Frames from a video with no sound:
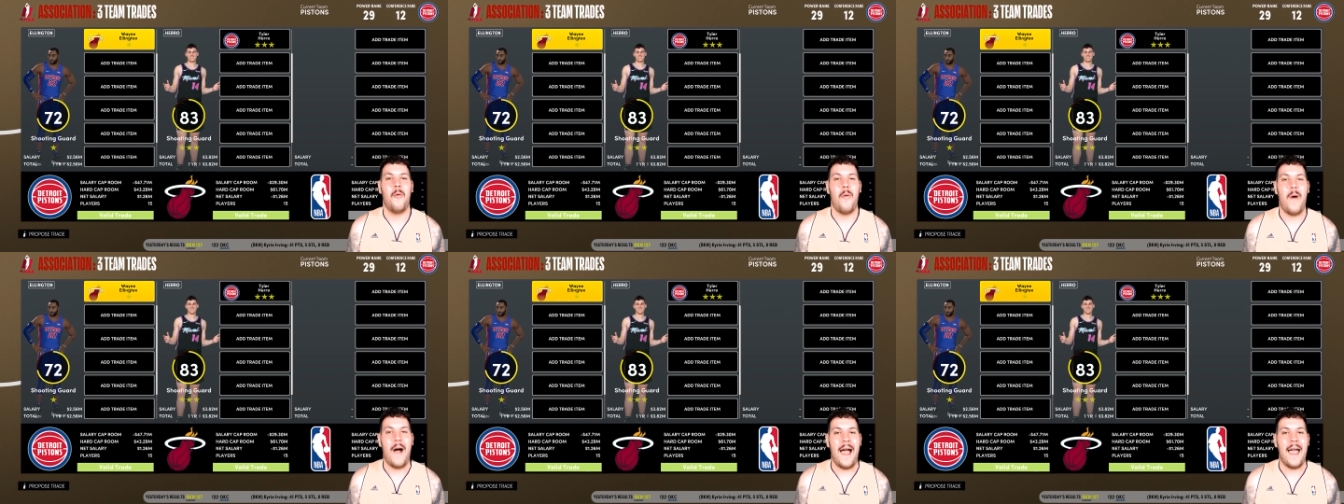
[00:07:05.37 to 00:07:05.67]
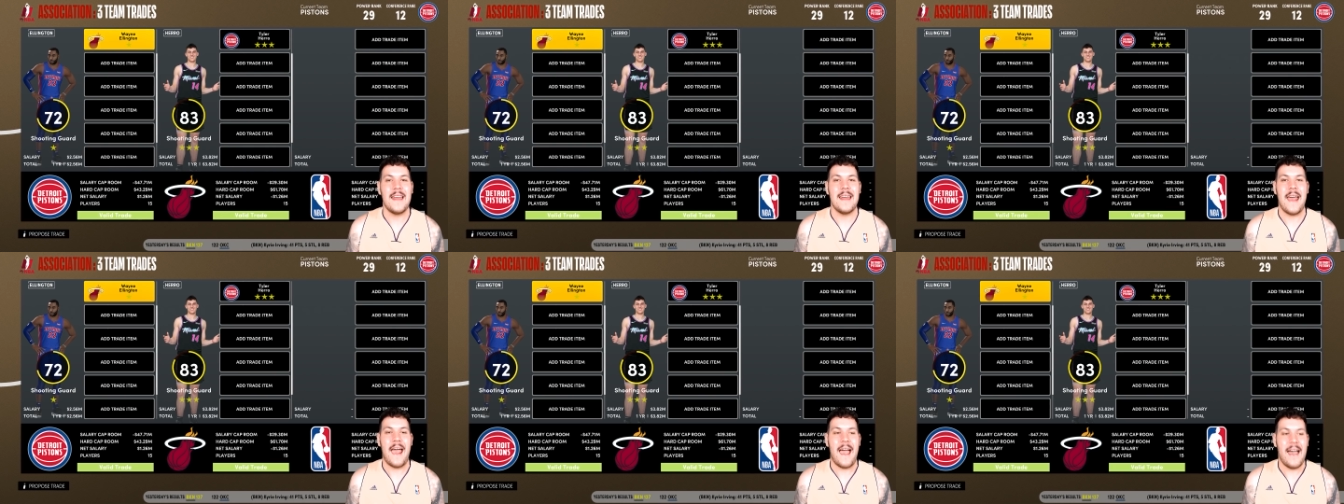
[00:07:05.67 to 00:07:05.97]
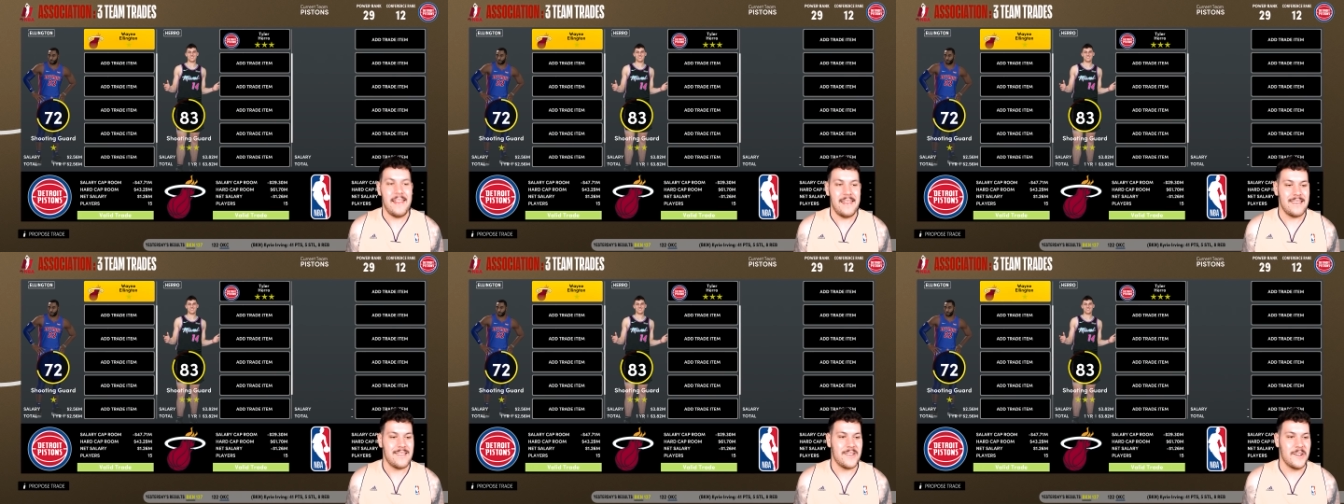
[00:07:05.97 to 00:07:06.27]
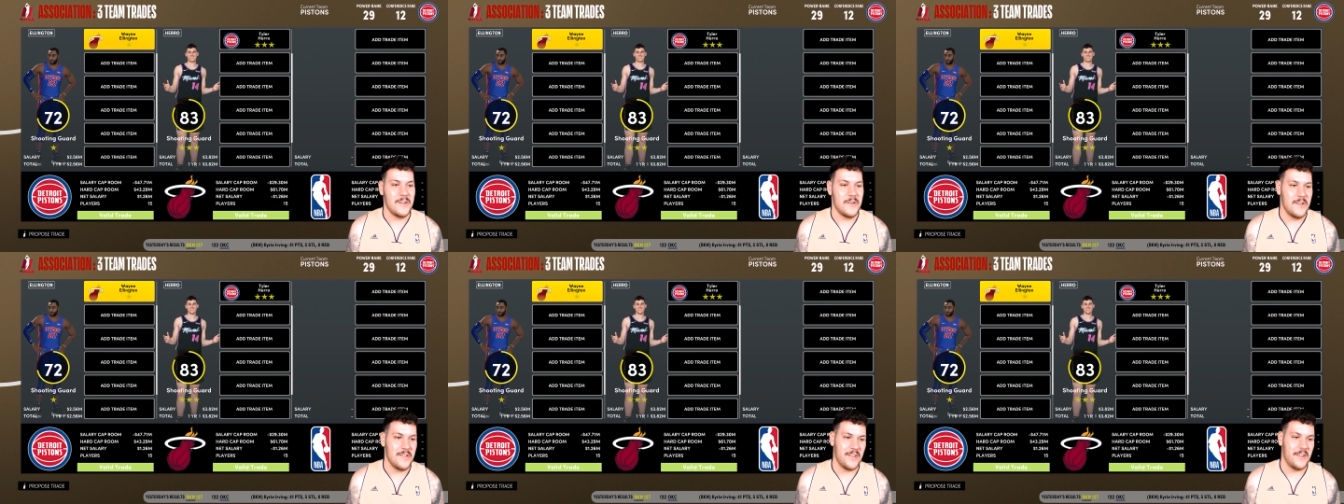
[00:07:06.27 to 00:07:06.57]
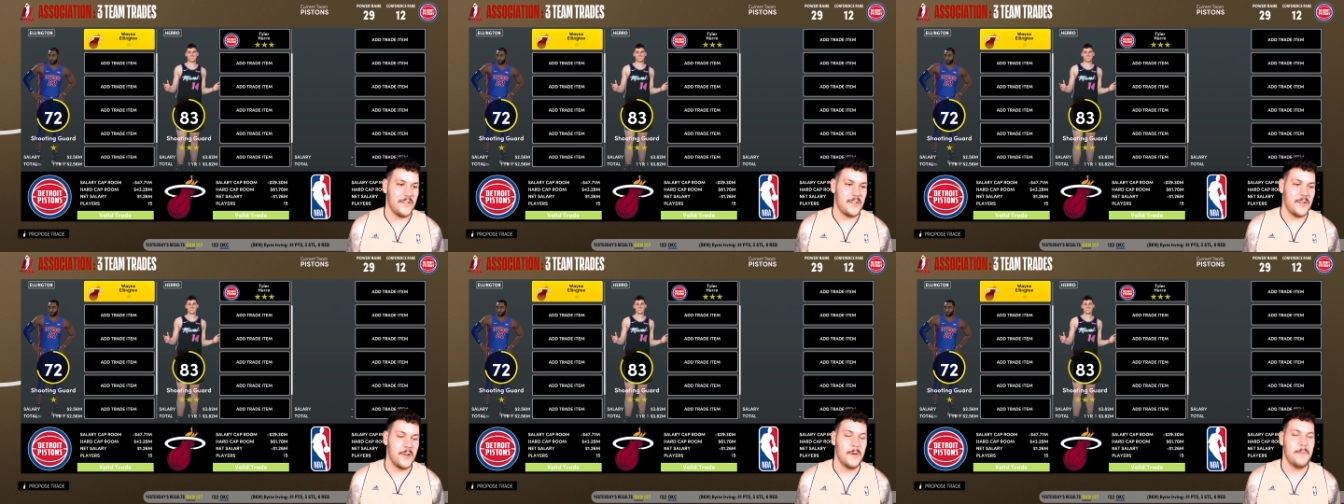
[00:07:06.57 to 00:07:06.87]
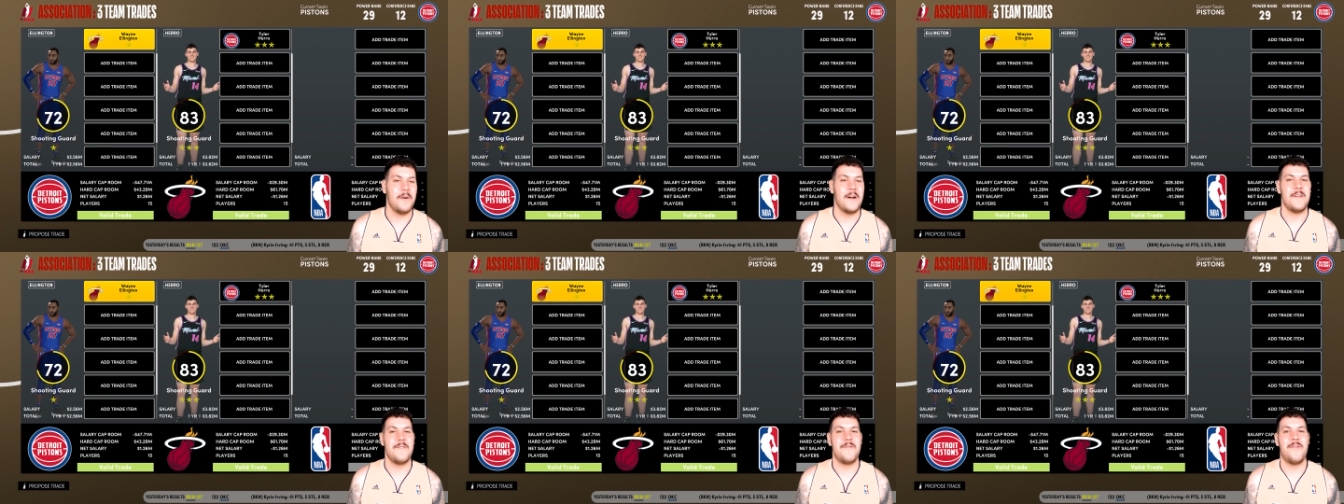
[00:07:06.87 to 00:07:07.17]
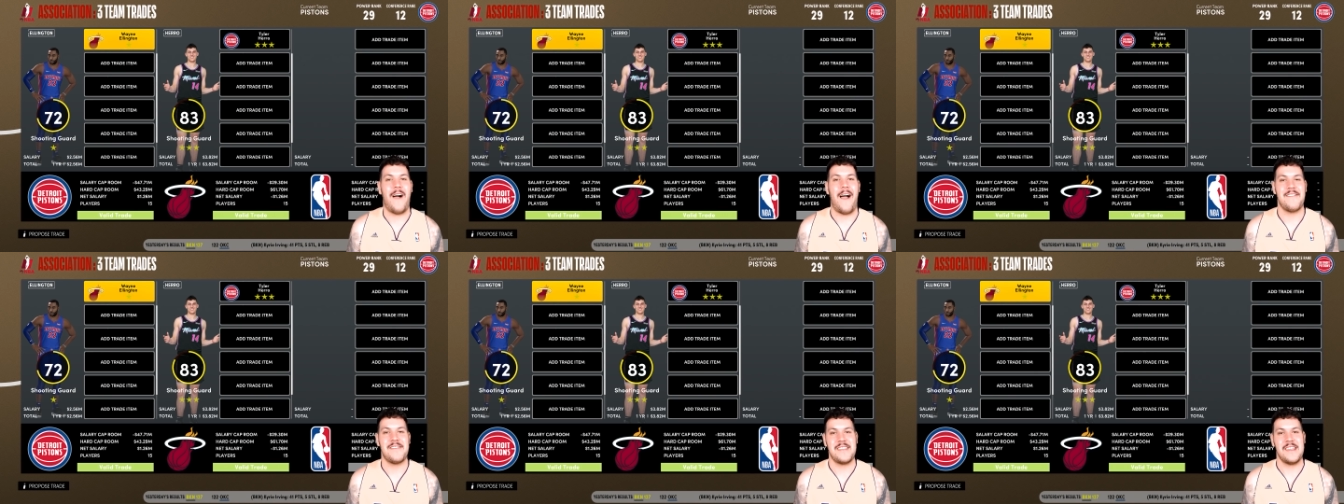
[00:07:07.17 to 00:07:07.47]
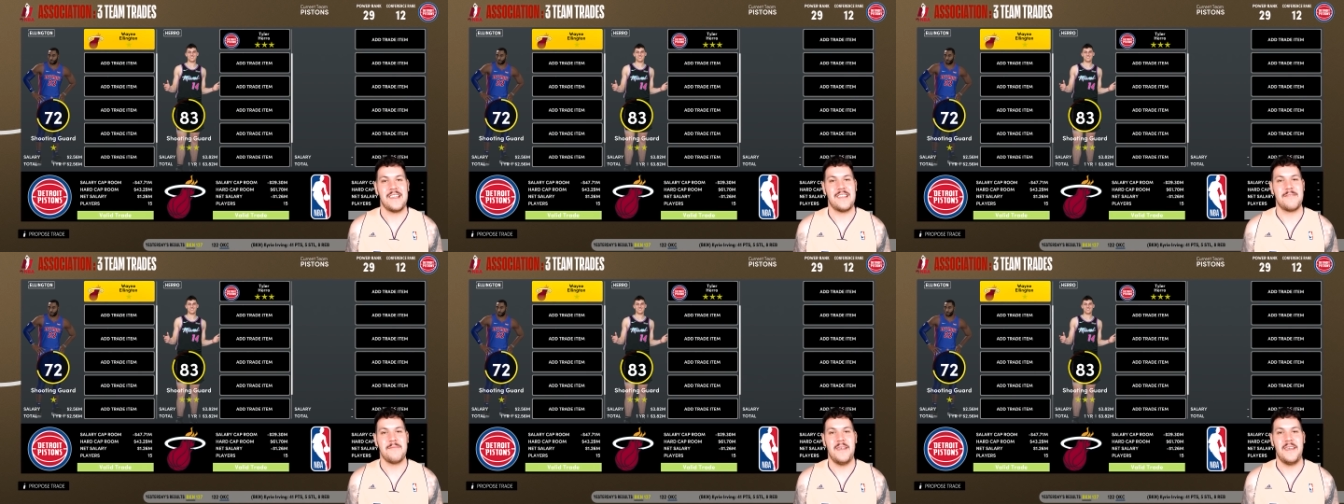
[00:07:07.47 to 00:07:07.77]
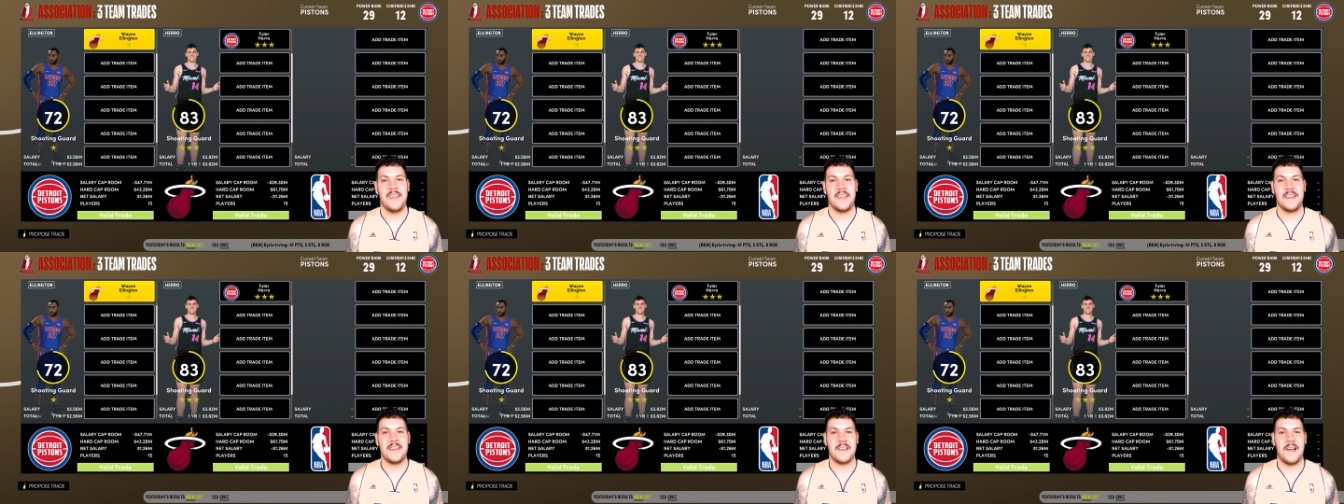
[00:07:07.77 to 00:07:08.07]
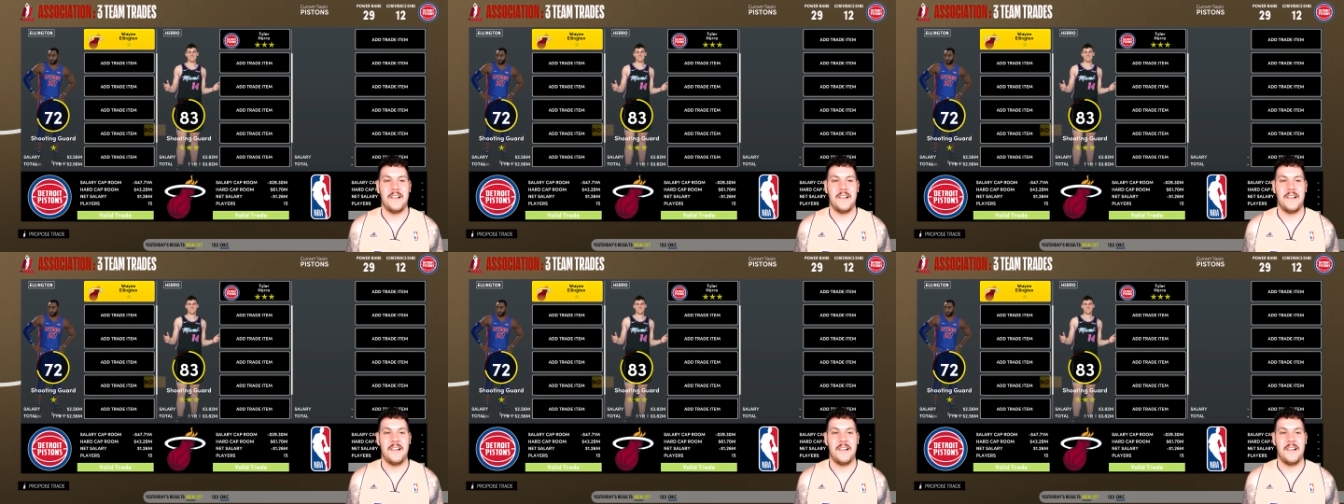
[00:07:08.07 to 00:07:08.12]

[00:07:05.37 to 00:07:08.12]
Wayne Ellington, who's on $2.56 million.